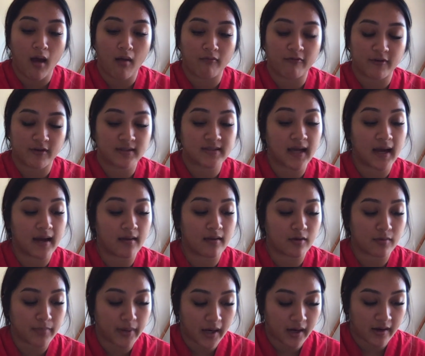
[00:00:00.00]
for
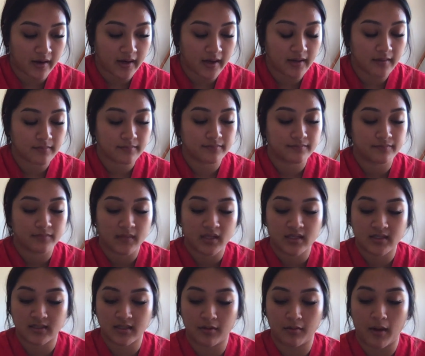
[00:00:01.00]
Tyler Perry.
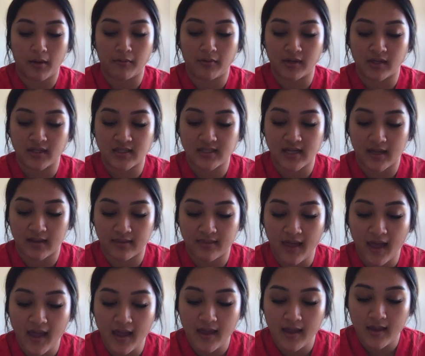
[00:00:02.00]
So I want to check
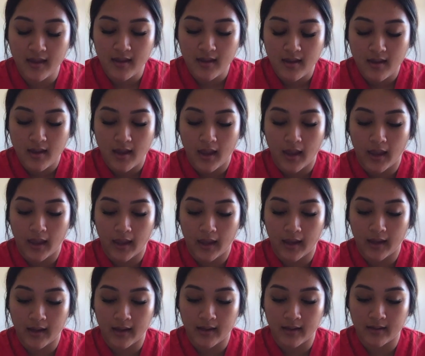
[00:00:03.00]
that.
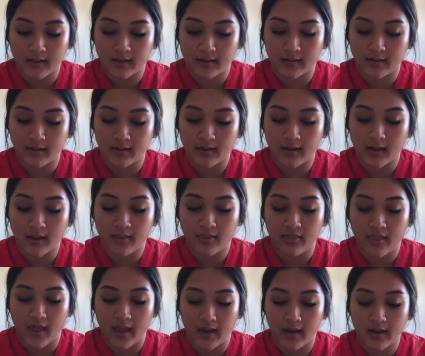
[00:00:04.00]
And
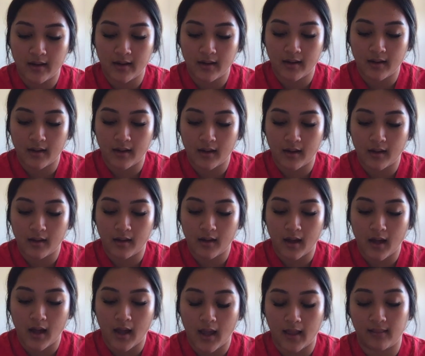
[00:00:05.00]
then
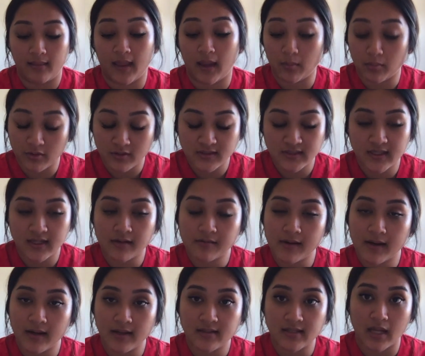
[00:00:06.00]
I labeled it
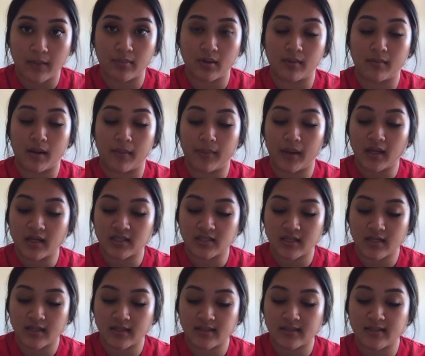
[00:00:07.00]
already, so I put my
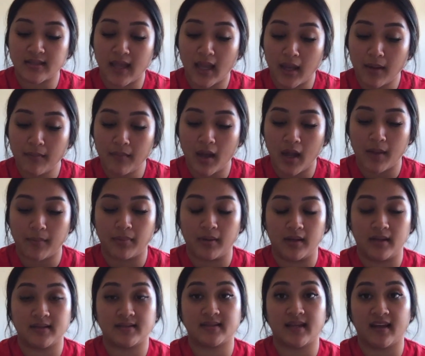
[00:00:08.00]
patient's name, I put
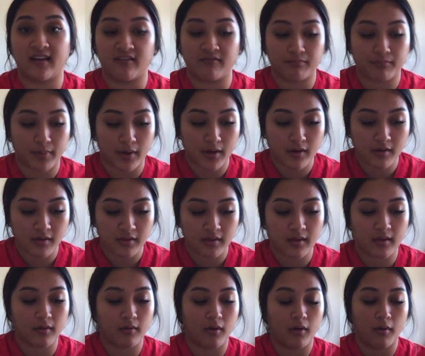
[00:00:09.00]
his date of birth.
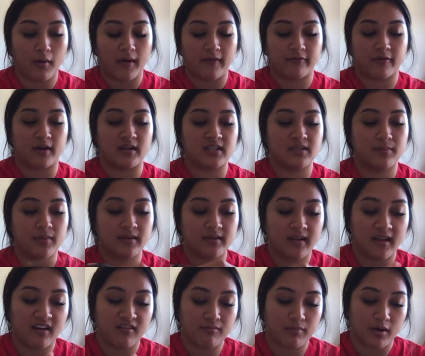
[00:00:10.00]
Oh, I forgot to put
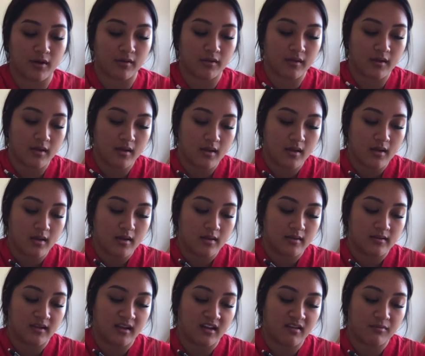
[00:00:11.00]
date of birth.
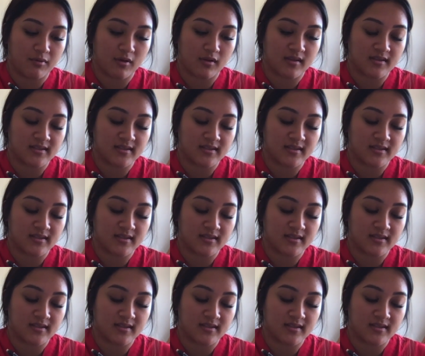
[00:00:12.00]
Date of birth